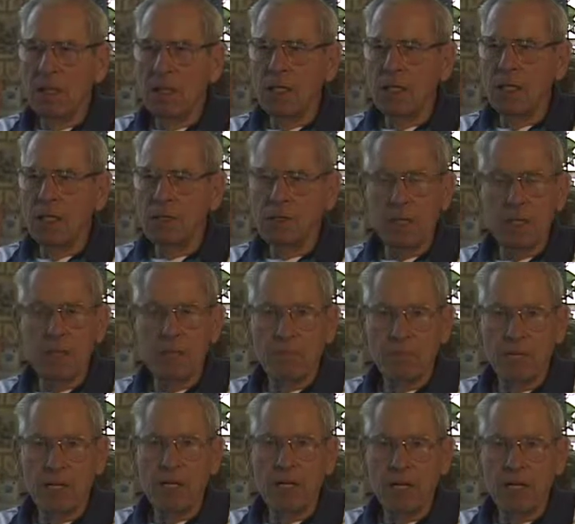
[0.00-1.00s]

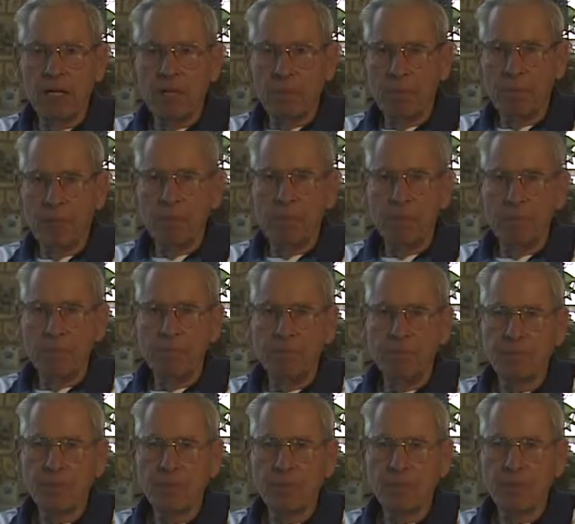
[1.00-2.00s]
They hired men,
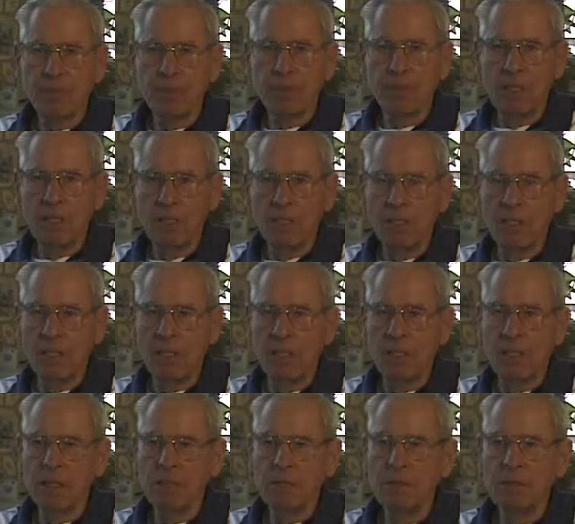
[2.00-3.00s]

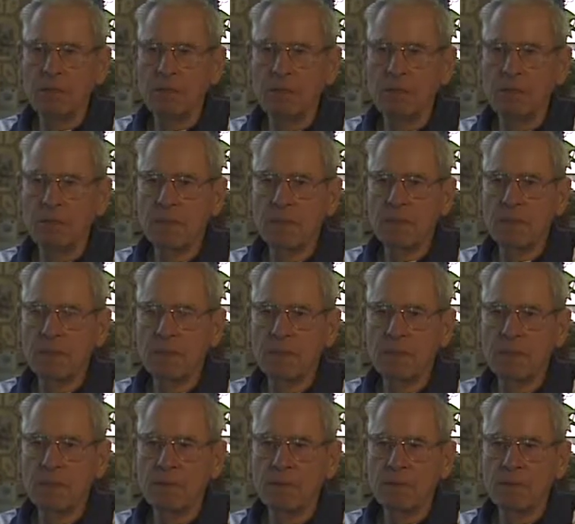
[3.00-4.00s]
and
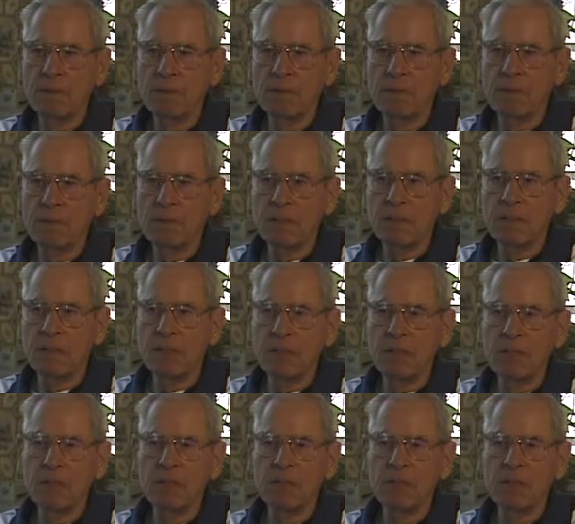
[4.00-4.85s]
I think it